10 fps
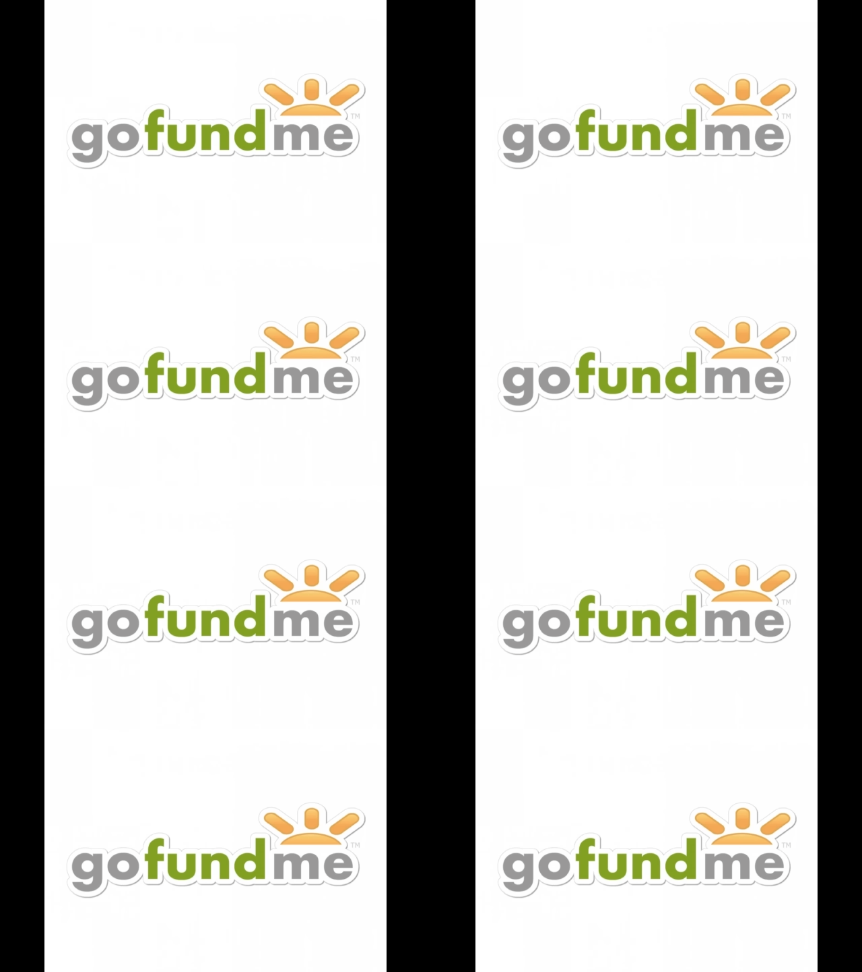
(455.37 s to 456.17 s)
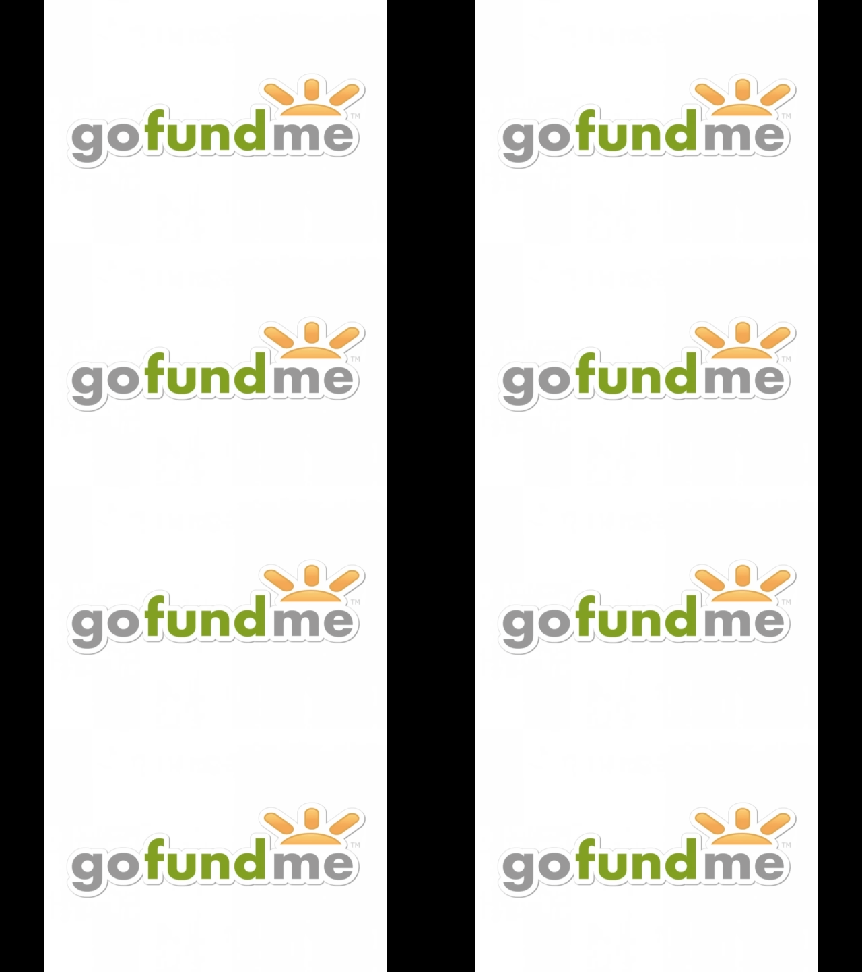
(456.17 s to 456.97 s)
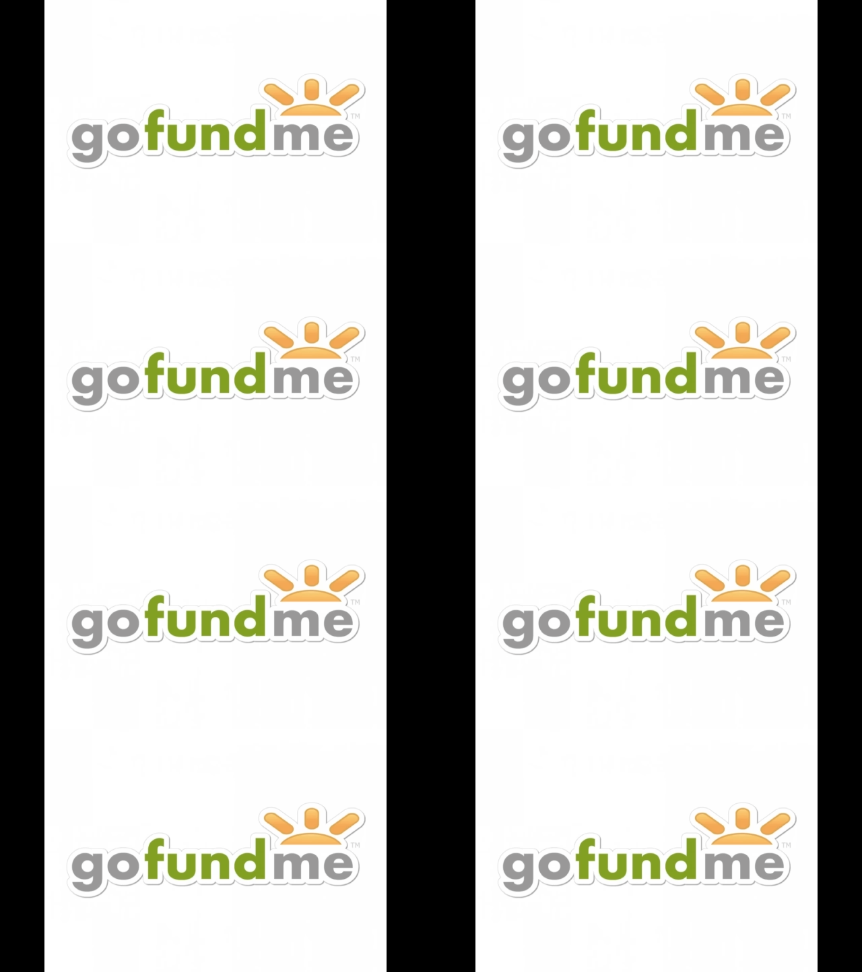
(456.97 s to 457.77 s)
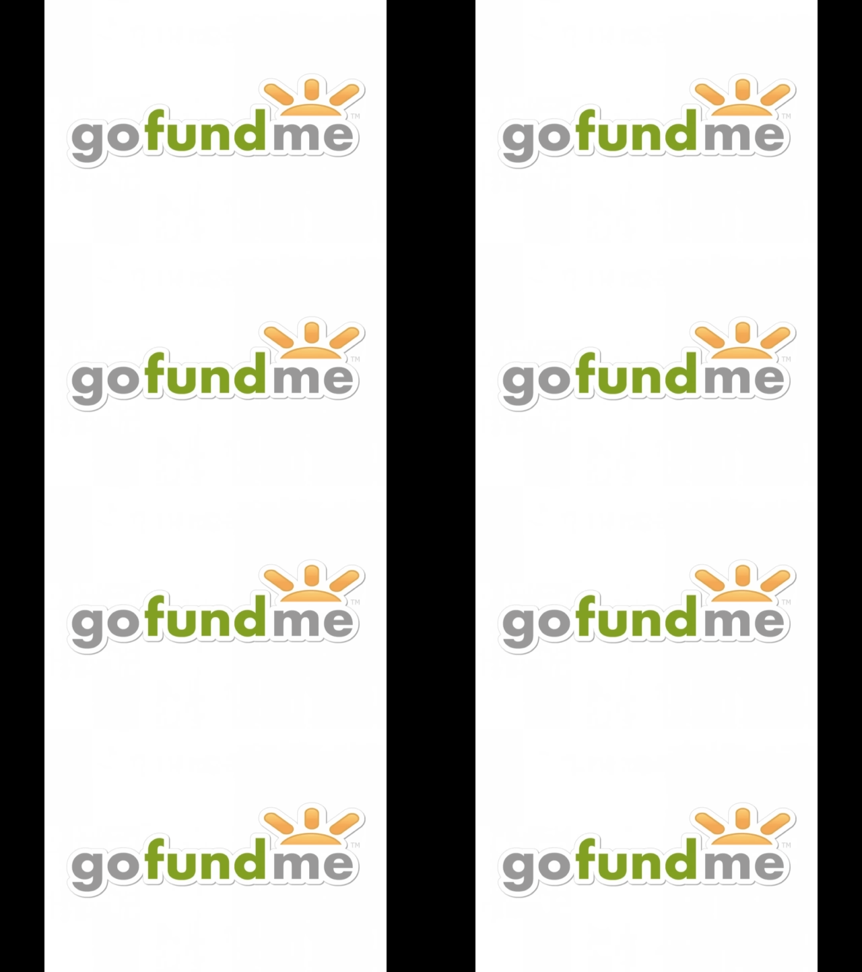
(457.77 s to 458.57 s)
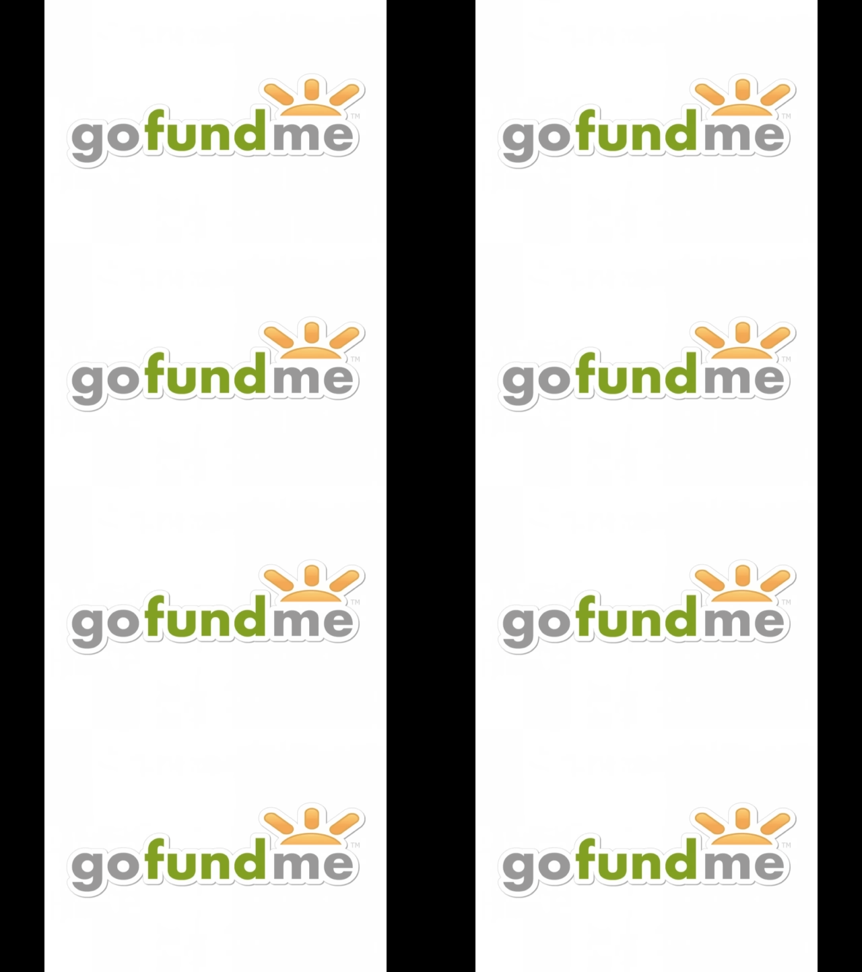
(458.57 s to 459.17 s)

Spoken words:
[unreadable: no face in view]